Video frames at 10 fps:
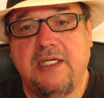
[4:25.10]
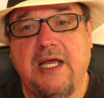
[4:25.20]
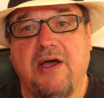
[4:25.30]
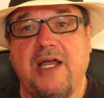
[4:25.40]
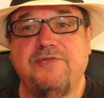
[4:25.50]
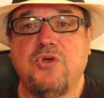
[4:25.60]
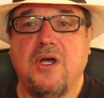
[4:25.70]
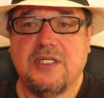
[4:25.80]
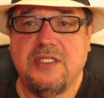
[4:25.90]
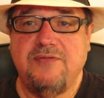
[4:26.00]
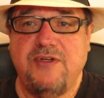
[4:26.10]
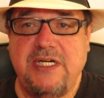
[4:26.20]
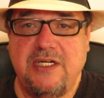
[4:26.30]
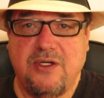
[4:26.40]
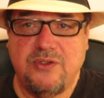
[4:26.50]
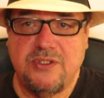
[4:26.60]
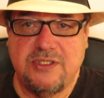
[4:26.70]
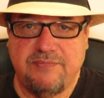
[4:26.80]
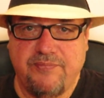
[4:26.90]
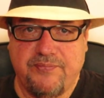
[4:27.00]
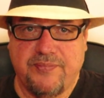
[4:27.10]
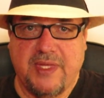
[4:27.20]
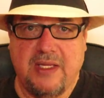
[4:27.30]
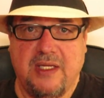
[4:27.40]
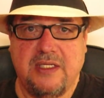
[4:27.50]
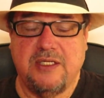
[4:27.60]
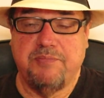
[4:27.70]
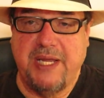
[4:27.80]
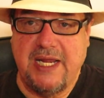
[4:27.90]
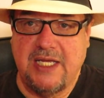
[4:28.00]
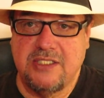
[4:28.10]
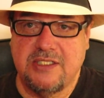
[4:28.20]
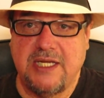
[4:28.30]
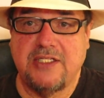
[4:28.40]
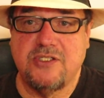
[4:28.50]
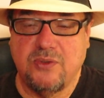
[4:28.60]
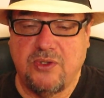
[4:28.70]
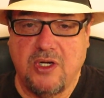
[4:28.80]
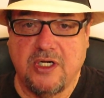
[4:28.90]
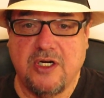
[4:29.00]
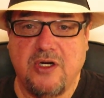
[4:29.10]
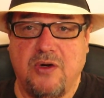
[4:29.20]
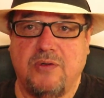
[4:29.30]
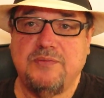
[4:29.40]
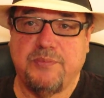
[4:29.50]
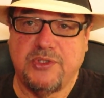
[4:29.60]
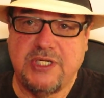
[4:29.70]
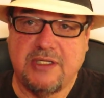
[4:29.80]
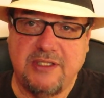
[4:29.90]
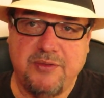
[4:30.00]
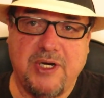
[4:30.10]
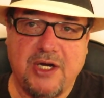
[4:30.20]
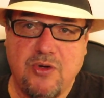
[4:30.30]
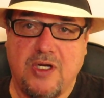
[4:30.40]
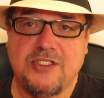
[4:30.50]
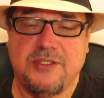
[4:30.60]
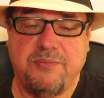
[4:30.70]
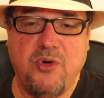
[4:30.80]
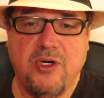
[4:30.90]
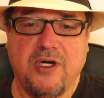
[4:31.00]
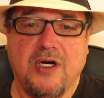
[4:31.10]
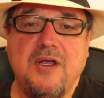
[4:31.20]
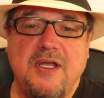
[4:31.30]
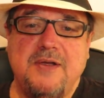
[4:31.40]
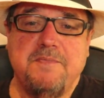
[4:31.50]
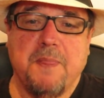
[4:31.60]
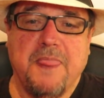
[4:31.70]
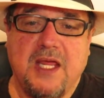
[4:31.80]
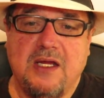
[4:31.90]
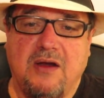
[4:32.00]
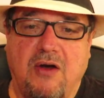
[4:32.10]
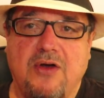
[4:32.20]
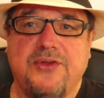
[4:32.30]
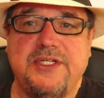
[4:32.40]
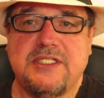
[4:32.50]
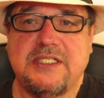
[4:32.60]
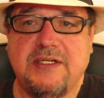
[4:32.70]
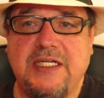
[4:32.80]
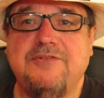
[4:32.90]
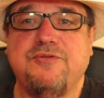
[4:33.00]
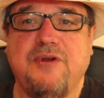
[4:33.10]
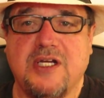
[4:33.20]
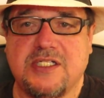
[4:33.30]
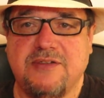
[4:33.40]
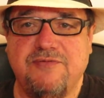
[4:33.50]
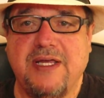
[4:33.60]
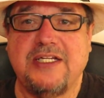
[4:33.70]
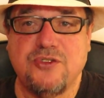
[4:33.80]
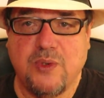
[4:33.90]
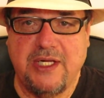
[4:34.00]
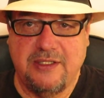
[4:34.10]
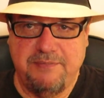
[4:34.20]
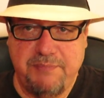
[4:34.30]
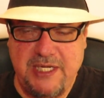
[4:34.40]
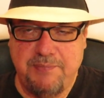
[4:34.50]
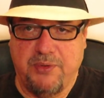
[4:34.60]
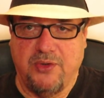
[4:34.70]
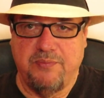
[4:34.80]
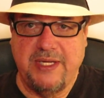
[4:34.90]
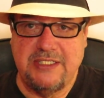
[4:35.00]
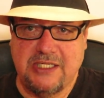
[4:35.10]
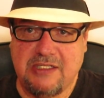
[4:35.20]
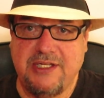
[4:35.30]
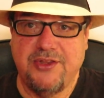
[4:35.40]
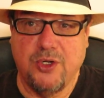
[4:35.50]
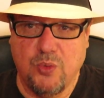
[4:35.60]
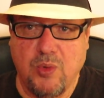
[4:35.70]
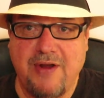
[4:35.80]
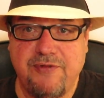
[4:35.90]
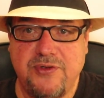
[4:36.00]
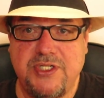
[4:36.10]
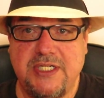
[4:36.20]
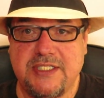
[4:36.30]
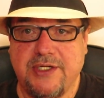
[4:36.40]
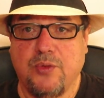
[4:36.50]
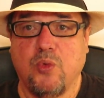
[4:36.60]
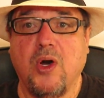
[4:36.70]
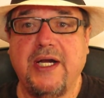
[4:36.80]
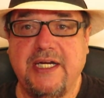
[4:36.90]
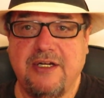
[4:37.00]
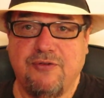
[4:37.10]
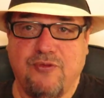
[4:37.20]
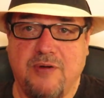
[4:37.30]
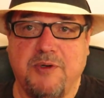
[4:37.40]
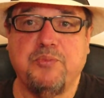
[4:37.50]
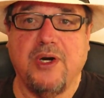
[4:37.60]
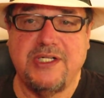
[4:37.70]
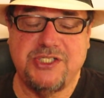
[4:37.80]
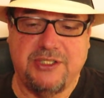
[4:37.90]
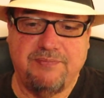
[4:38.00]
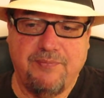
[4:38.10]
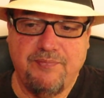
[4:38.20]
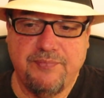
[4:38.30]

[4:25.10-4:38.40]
Now, I've talked in the videos in the past, not so long ago, particularly when I crossed the border, all this influx of Venezuelan people. Basically, they're refugees. They're running from oppression.